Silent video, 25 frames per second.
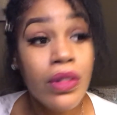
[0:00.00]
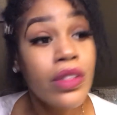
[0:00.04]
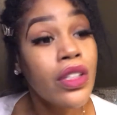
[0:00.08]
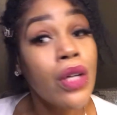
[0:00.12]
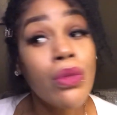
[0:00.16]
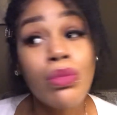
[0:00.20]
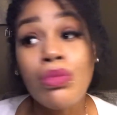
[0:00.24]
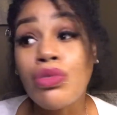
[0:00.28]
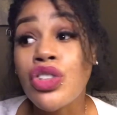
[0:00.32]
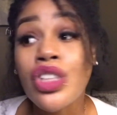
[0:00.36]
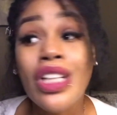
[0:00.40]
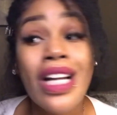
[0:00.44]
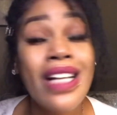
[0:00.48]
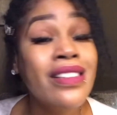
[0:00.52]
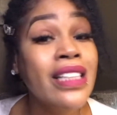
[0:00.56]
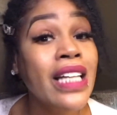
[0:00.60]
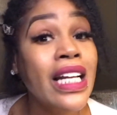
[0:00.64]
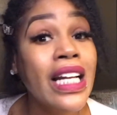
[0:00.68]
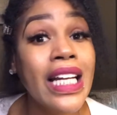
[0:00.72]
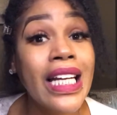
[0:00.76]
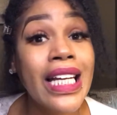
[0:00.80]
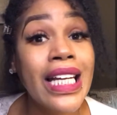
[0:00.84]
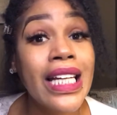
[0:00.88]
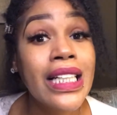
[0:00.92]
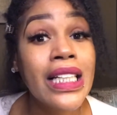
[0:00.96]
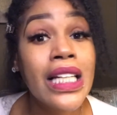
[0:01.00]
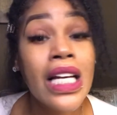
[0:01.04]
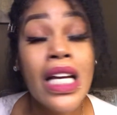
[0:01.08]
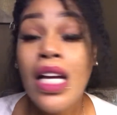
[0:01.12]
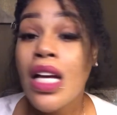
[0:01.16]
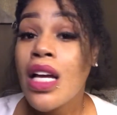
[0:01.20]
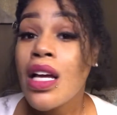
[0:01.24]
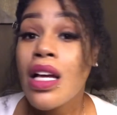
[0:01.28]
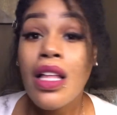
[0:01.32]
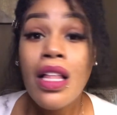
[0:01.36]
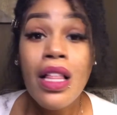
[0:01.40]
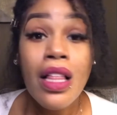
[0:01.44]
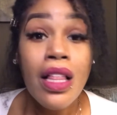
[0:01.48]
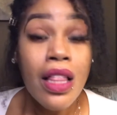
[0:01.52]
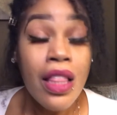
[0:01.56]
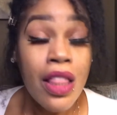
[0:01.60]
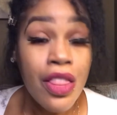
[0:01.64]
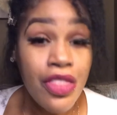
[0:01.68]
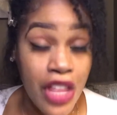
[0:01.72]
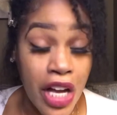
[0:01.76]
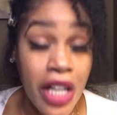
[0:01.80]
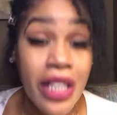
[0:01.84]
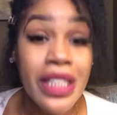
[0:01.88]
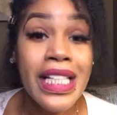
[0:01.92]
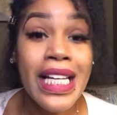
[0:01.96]
Oh, should I say that again?
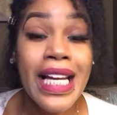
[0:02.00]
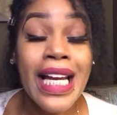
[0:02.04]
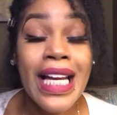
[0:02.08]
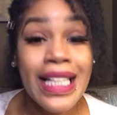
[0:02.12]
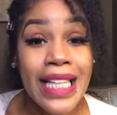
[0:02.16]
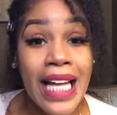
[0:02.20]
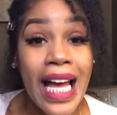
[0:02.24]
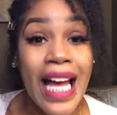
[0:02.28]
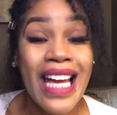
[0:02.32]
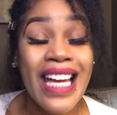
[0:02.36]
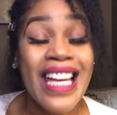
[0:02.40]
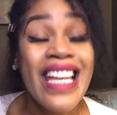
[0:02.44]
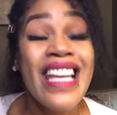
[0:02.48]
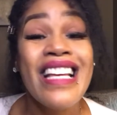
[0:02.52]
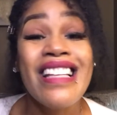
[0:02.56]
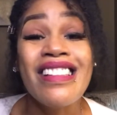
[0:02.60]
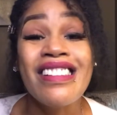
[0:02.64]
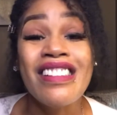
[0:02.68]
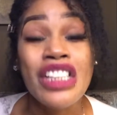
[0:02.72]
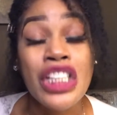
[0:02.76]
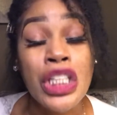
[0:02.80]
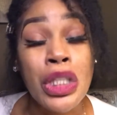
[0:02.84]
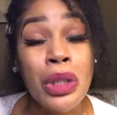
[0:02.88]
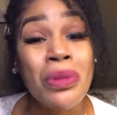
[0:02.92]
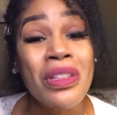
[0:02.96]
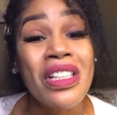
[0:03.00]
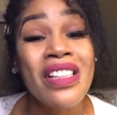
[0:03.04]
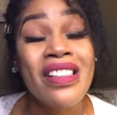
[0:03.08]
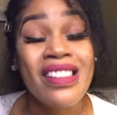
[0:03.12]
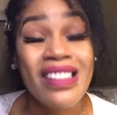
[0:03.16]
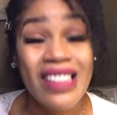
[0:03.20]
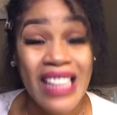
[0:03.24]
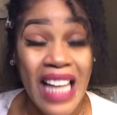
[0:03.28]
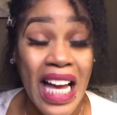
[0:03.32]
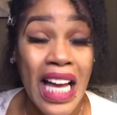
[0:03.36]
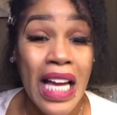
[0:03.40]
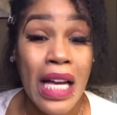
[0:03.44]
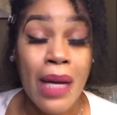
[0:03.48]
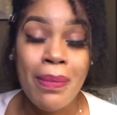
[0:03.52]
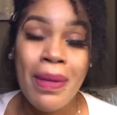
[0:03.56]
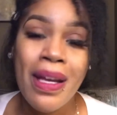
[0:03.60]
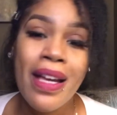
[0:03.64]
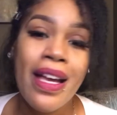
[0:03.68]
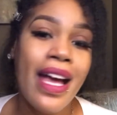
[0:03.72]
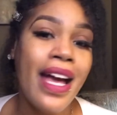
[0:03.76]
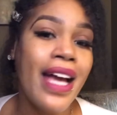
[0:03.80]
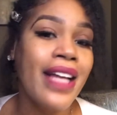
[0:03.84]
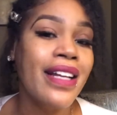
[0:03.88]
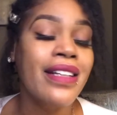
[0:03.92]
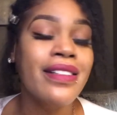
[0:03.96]
Their DNA is still the same,
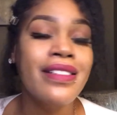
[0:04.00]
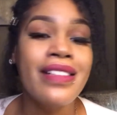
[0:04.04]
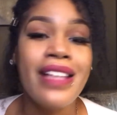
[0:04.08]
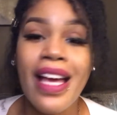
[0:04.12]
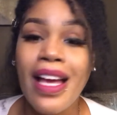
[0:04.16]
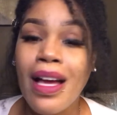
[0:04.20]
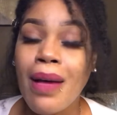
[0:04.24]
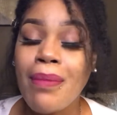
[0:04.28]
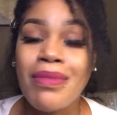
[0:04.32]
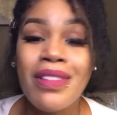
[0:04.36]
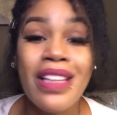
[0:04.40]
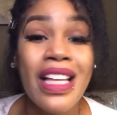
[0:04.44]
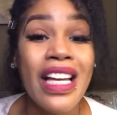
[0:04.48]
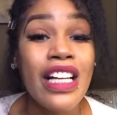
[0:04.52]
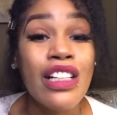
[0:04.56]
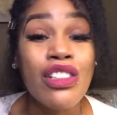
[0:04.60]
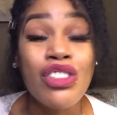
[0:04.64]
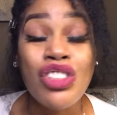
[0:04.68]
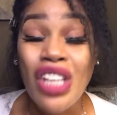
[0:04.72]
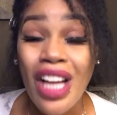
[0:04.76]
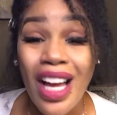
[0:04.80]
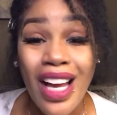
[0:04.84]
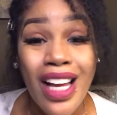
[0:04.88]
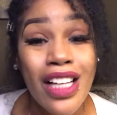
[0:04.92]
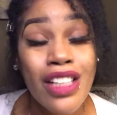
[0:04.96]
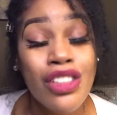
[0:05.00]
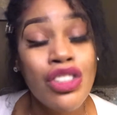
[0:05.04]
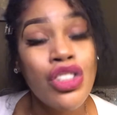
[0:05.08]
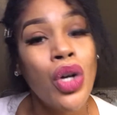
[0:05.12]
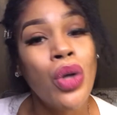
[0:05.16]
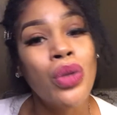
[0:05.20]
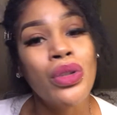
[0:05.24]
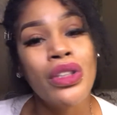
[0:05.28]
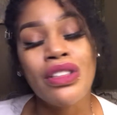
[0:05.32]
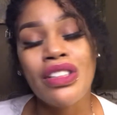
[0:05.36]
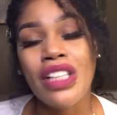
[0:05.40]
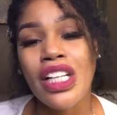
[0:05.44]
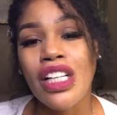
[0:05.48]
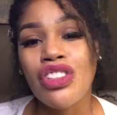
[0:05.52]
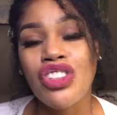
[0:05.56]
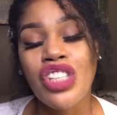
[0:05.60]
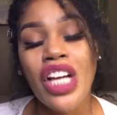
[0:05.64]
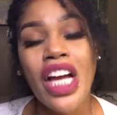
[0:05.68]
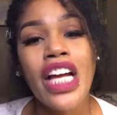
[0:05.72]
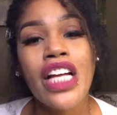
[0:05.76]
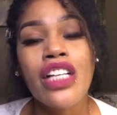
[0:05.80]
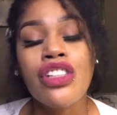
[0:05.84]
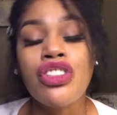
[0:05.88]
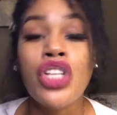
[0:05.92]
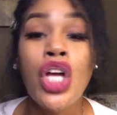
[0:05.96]
and a damn thing changed. The only thing
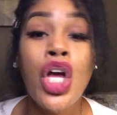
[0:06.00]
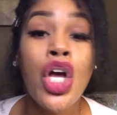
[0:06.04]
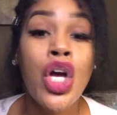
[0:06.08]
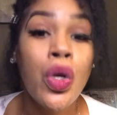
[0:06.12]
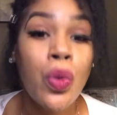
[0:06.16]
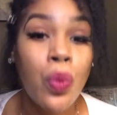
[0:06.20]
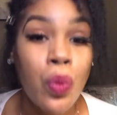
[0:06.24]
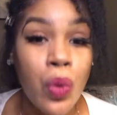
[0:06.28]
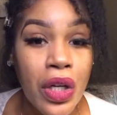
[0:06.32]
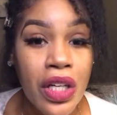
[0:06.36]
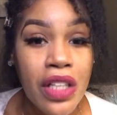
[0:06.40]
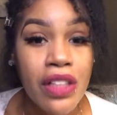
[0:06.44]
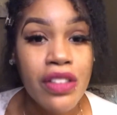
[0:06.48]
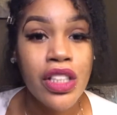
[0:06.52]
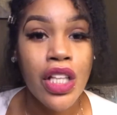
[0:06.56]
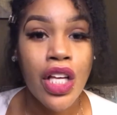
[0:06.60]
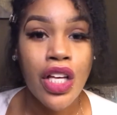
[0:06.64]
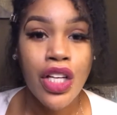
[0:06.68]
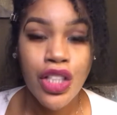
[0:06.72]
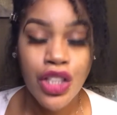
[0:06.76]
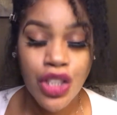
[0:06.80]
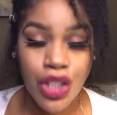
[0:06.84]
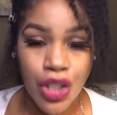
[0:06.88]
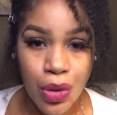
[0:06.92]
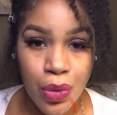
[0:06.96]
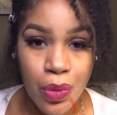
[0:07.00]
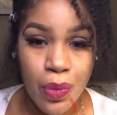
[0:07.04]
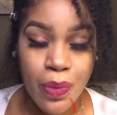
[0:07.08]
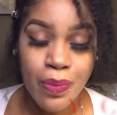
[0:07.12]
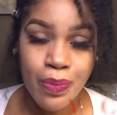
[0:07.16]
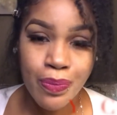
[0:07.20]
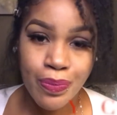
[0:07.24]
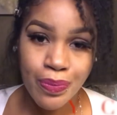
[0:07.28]
changed was you.